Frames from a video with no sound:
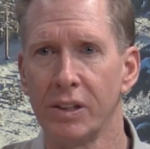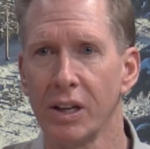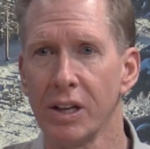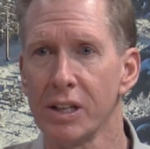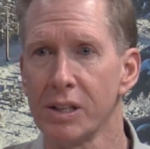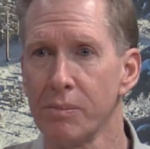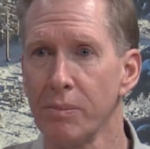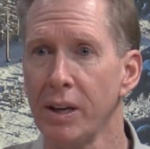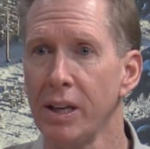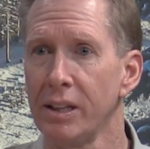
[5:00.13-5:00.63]

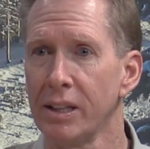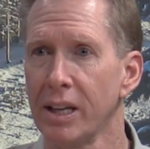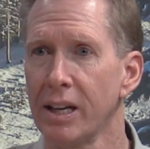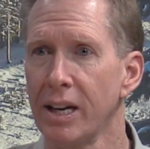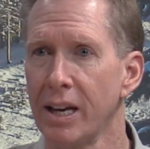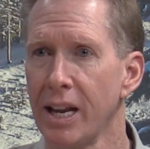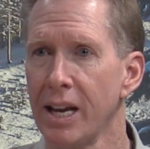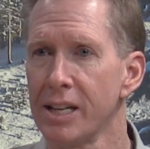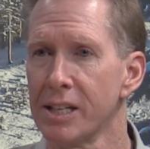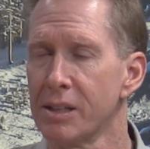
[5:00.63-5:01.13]
does mean that
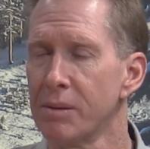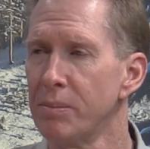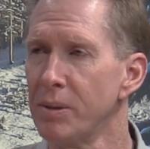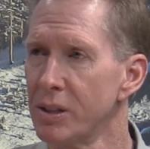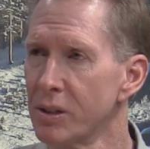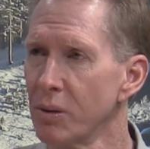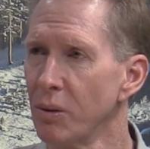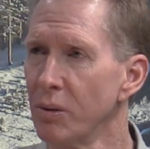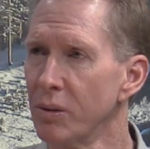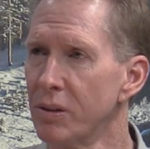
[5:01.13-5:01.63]
it has to
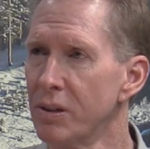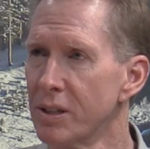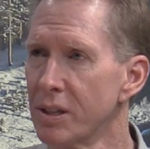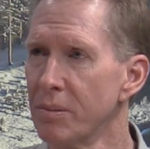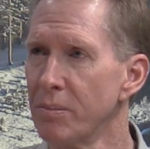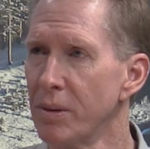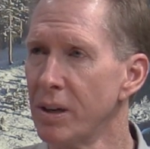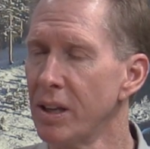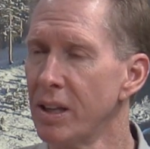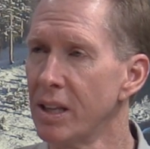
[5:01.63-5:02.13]
be sold to
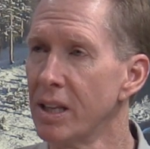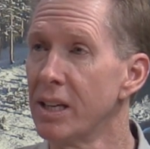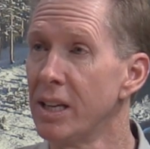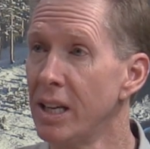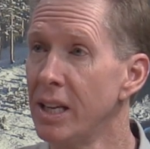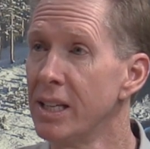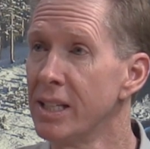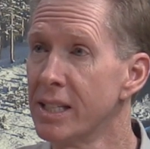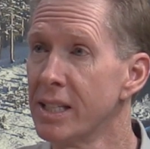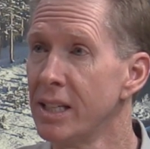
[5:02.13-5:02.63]
somebody that
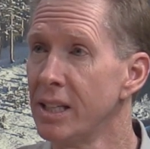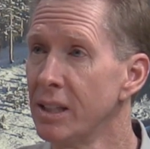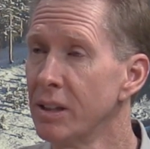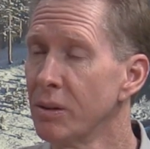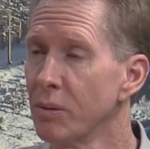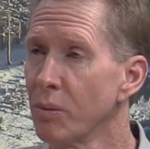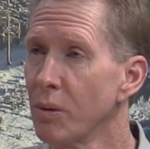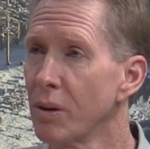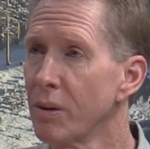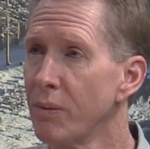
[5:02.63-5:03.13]
is in
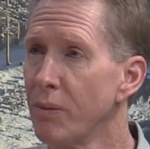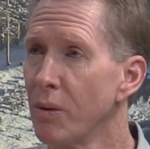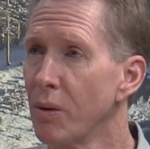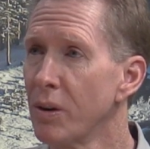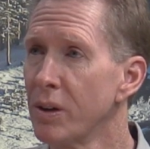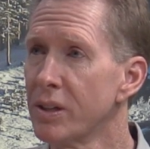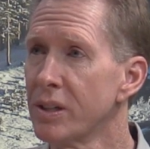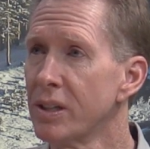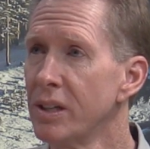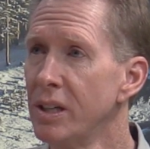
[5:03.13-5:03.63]
the
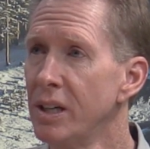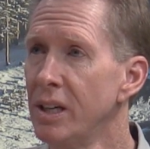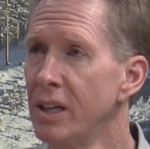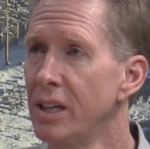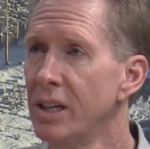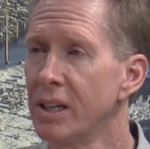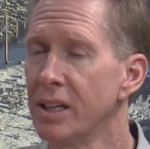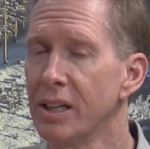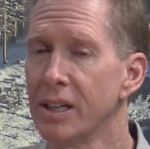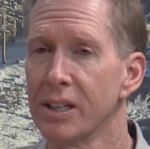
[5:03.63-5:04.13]
workforce.
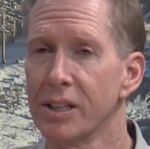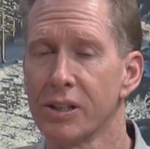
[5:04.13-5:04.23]
Uh,